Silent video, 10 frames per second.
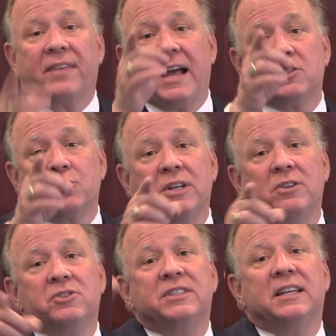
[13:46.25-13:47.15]
that's when
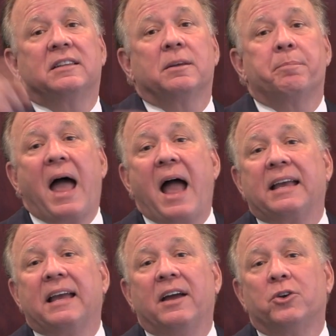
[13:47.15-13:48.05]
you see at the
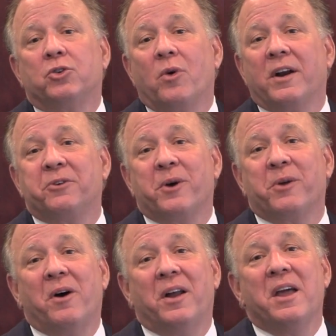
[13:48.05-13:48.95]
back end of
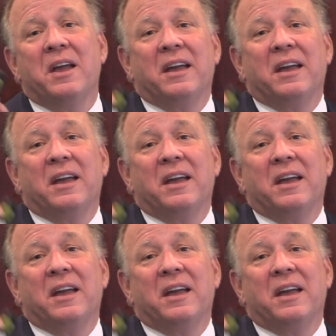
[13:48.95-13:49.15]
2021,